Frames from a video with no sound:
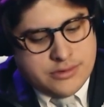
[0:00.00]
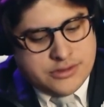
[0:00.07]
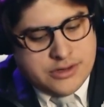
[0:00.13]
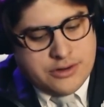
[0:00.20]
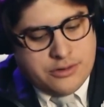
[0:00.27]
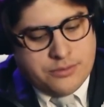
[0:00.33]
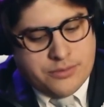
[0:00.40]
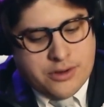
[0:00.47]
I
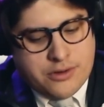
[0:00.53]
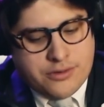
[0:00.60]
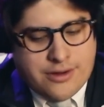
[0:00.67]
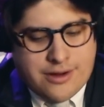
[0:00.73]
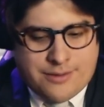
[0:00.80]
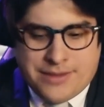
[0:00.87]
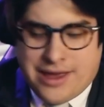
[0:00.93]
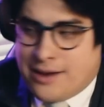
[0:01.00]
do both.
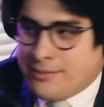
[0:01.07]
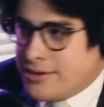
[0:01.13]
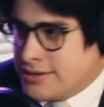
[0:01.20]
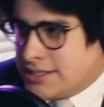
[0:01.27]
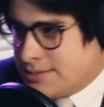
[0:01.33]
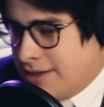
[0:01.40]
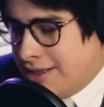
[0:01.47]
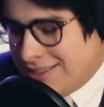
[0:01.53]
Oh man, I'm gonna
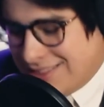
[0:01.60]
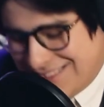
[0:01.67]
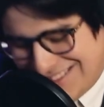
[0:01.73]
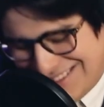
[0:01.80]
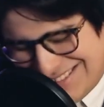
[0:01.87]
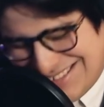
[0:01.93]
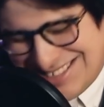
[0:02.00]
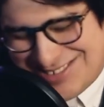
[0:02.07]
smell
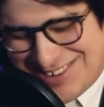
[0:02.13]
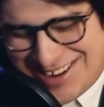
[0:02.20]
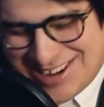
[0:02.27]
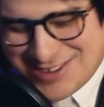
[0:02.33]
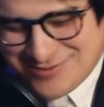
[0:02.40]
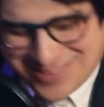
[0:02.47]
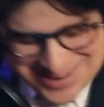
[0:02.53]
straight up